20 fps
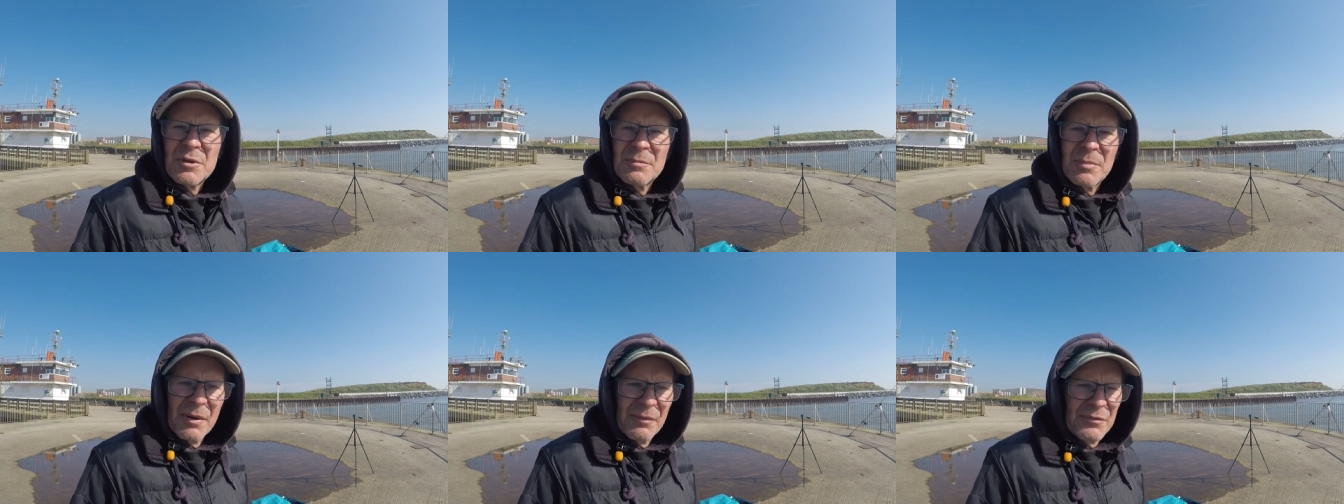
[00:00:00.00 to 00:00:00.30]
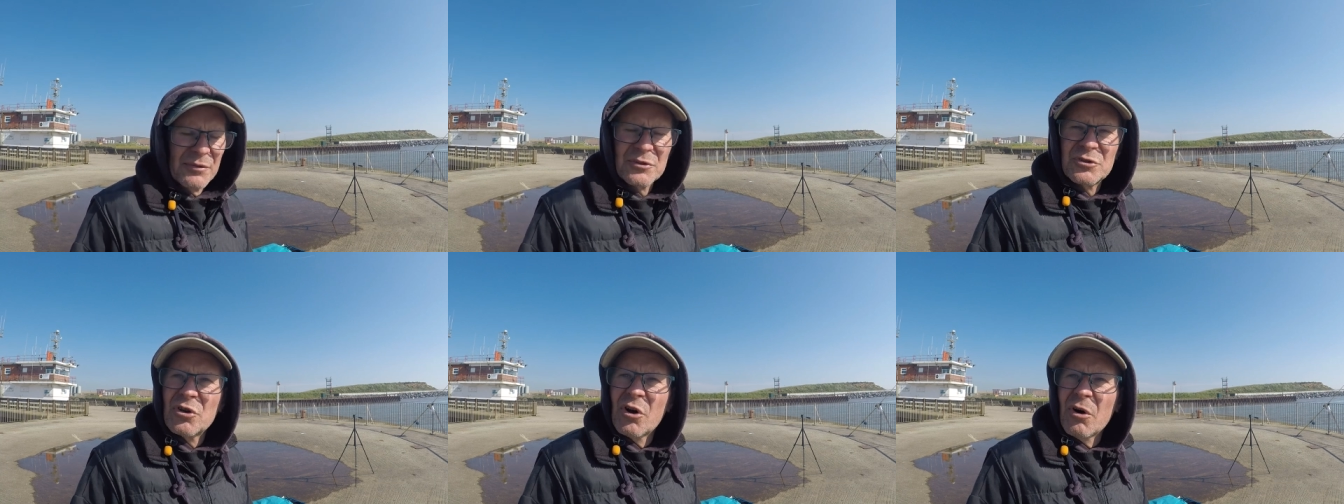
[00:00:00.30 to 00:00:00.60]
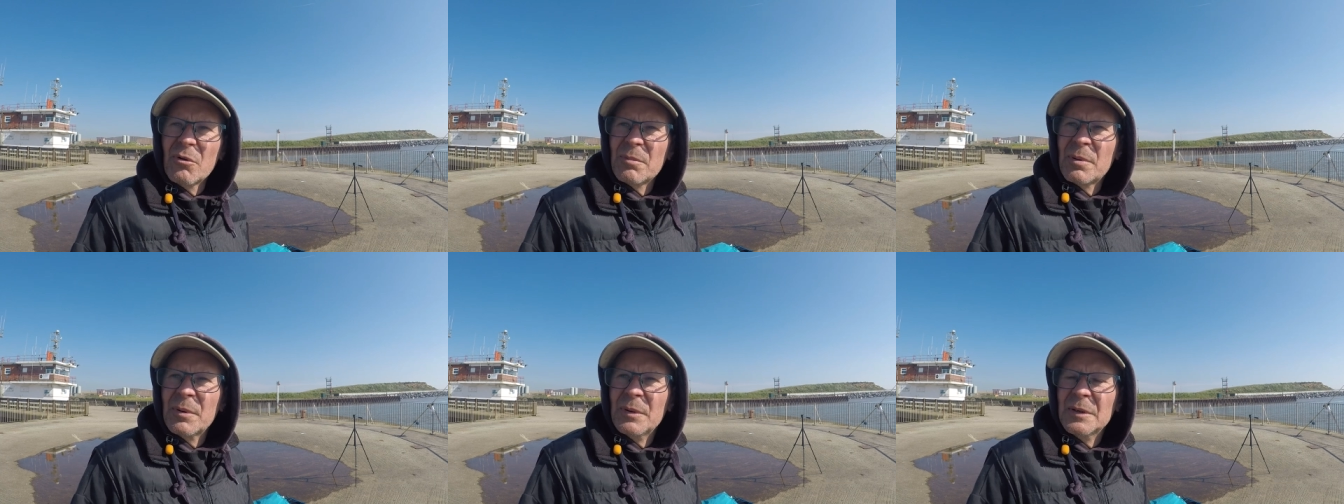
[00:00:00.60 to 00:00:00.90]
above the
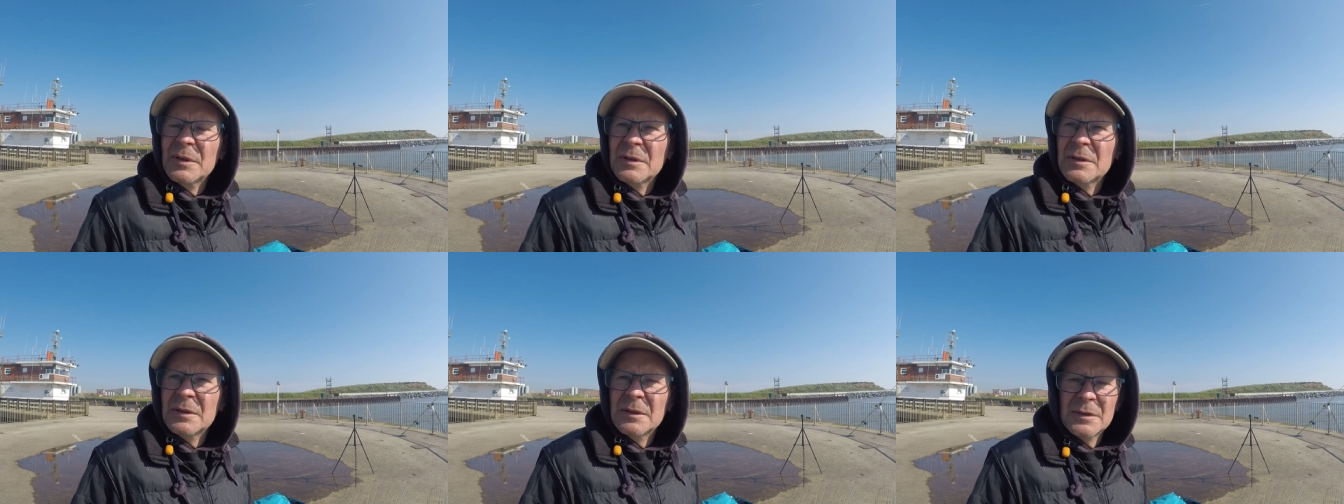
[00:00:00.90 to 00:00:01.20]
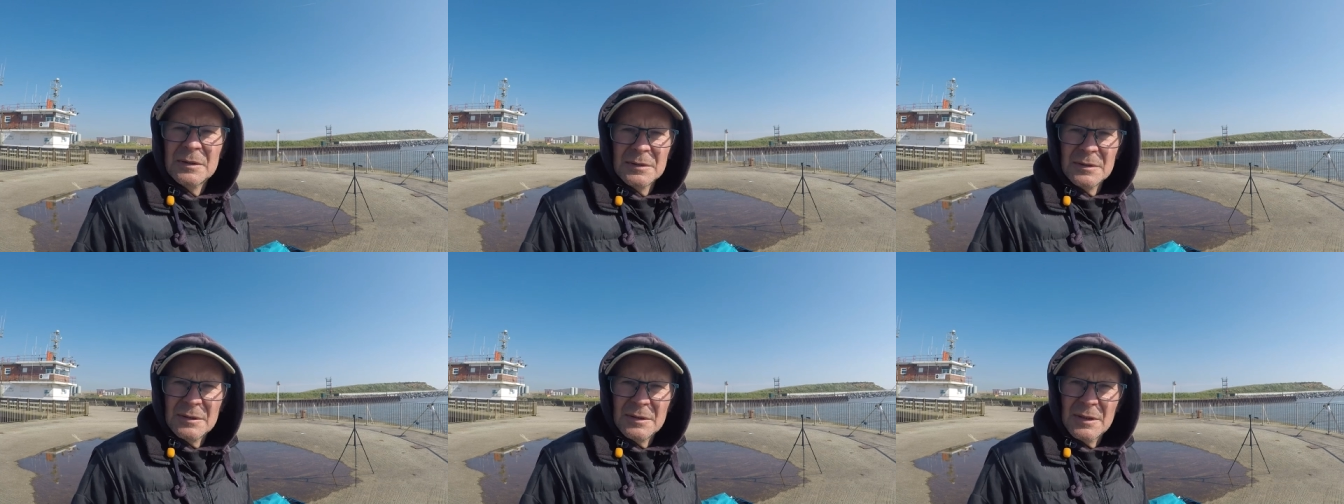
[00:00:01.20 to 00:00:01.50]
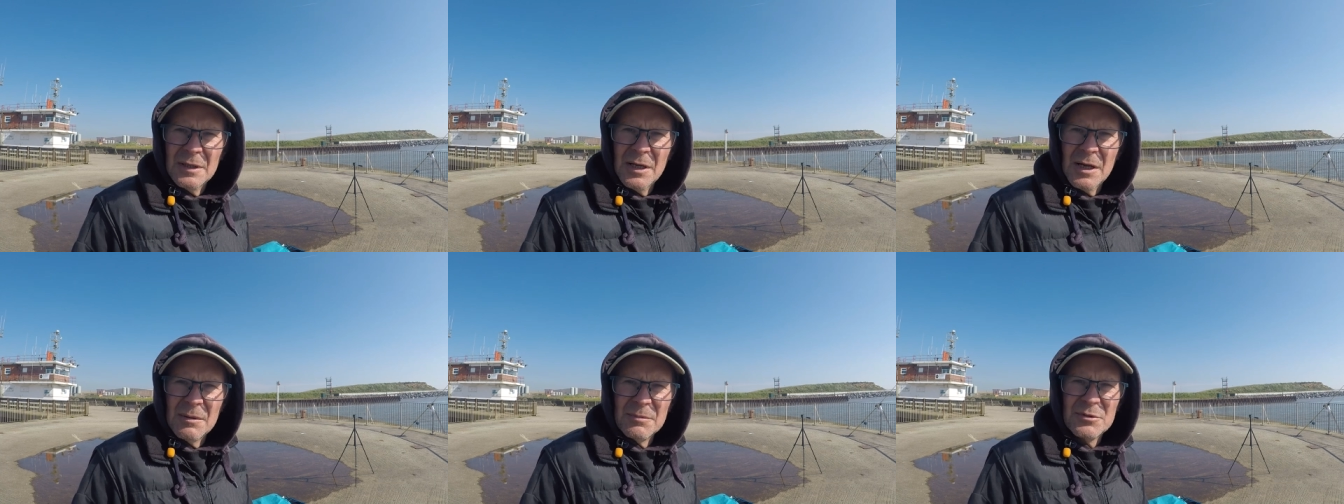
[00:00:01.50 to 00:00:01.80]
top
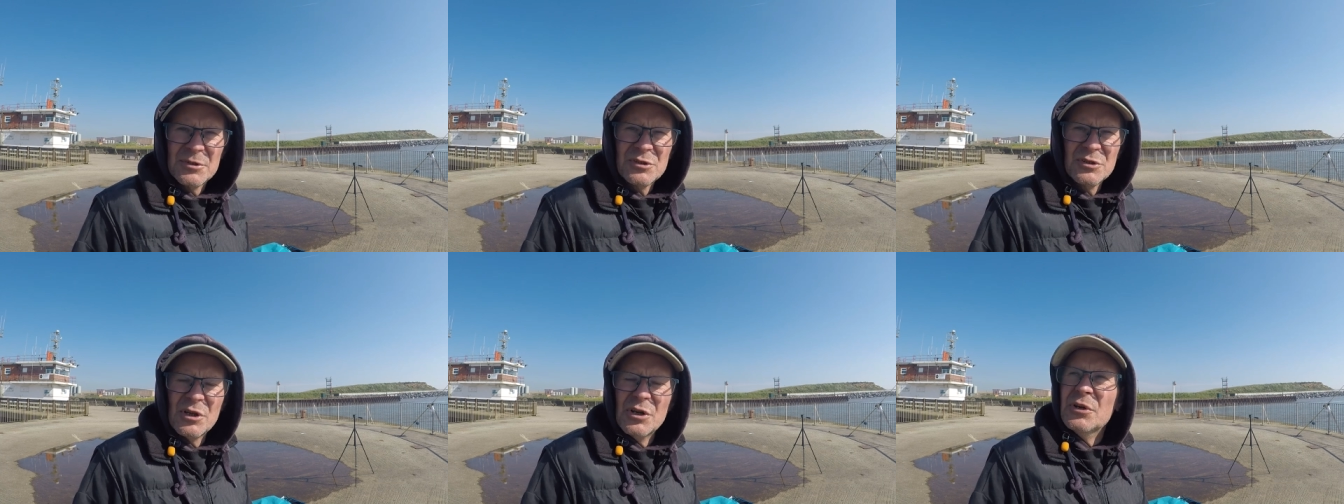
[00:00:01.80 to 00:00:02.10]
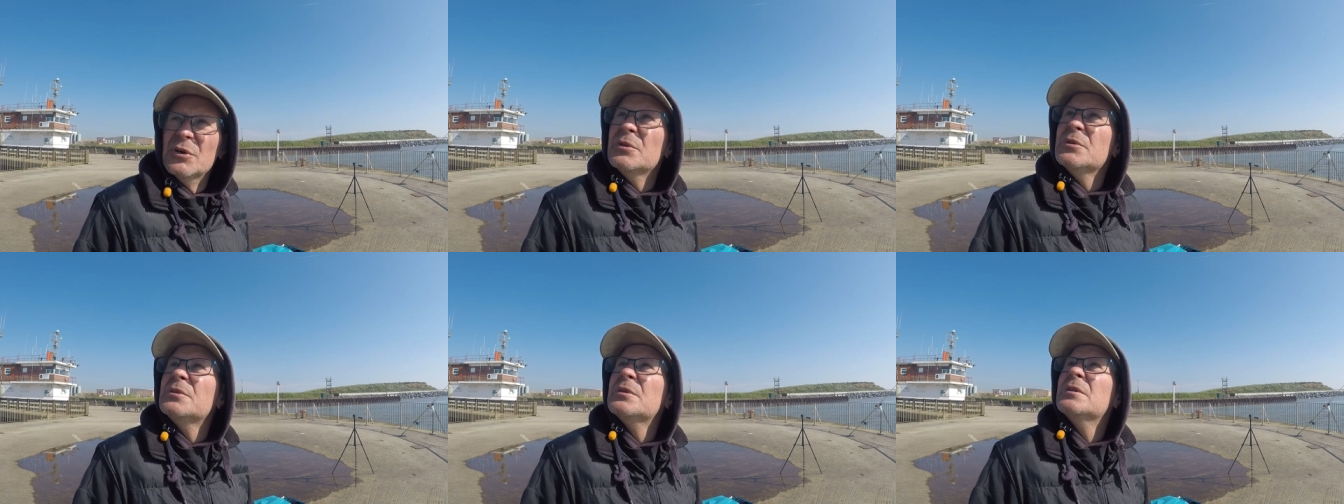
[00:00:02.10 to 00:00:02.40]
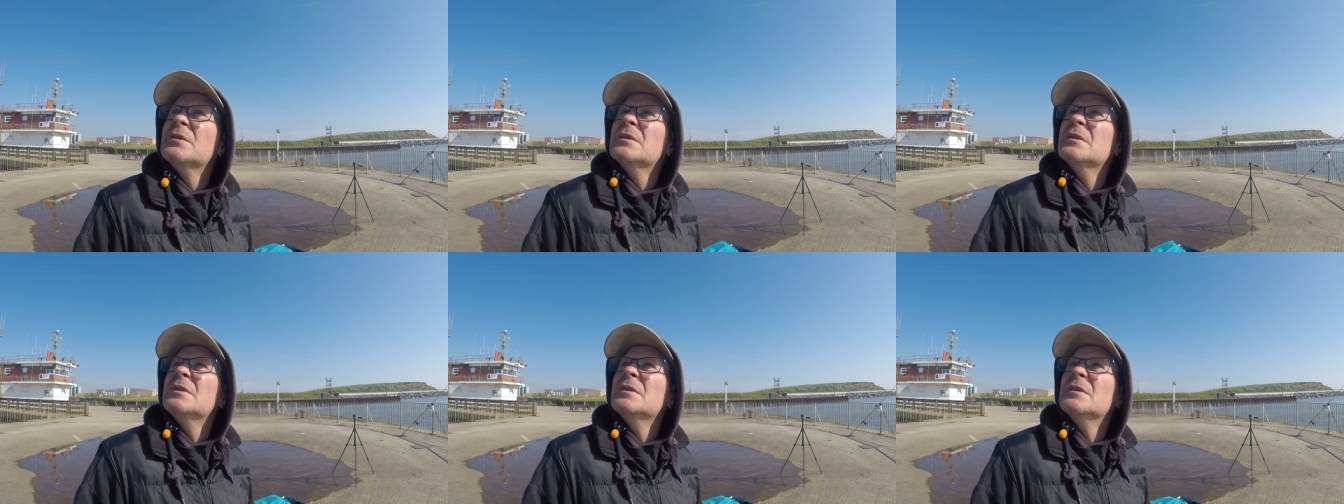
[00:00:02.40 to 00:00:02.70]
um, snood
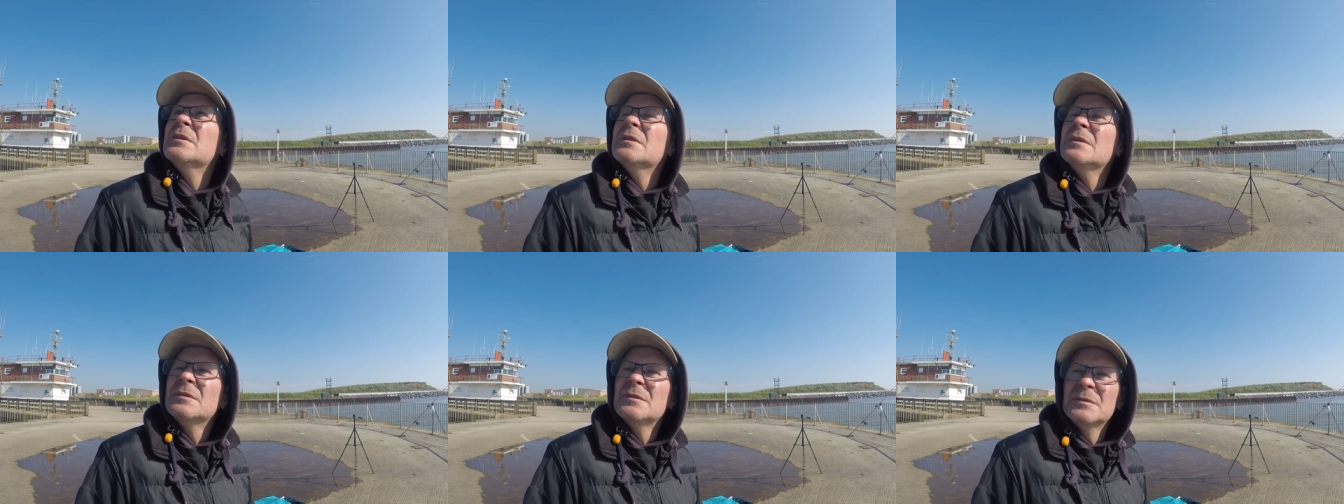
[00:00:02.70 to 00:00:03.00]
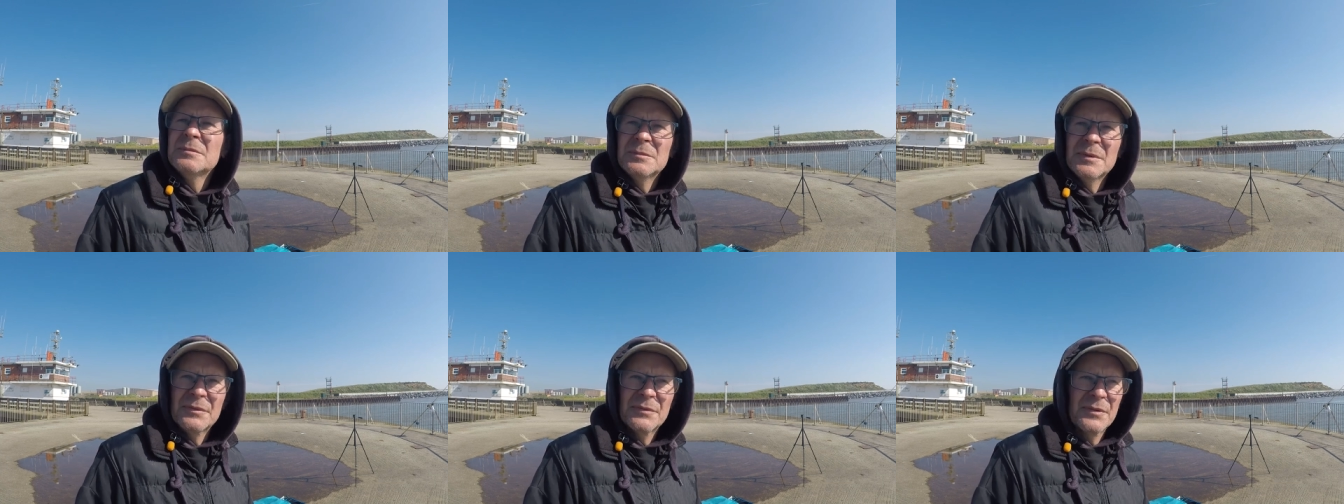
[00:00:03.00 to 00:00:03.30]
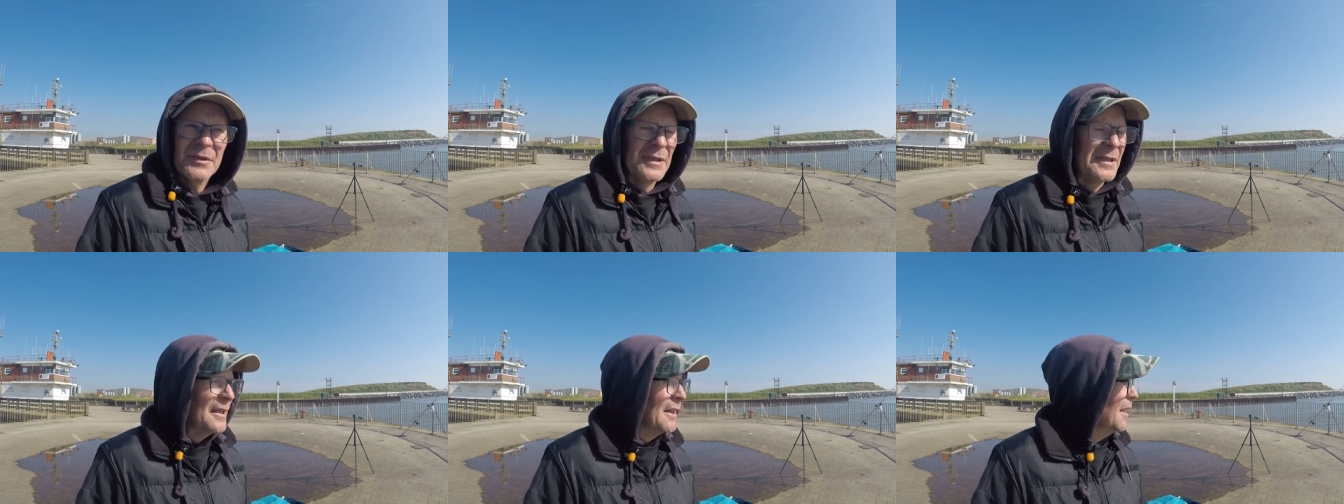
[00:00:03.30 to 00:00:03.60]
with
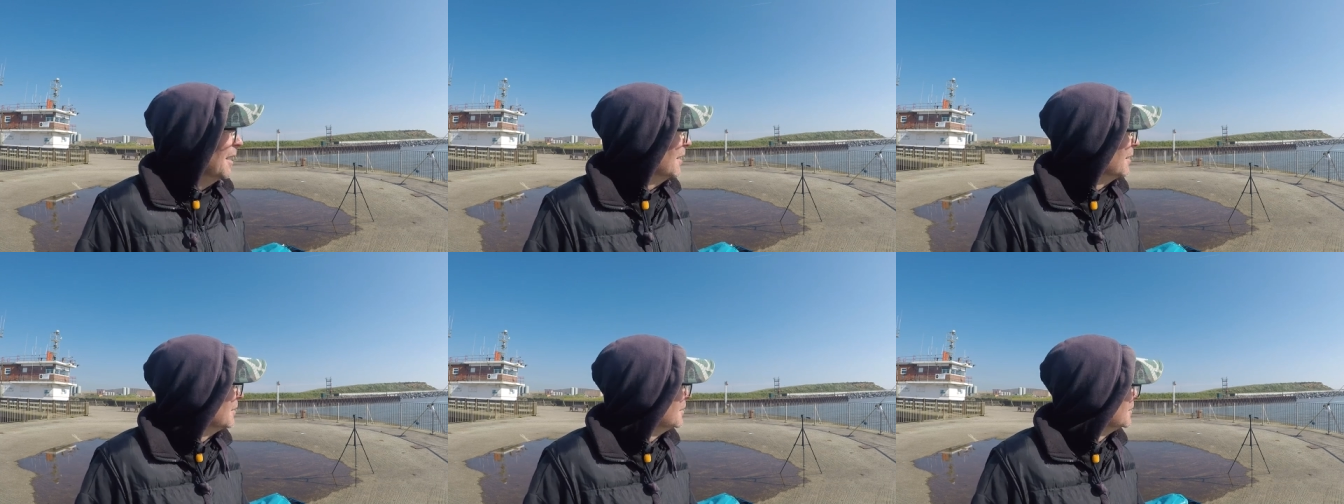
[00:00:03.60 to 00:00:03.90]
the uh,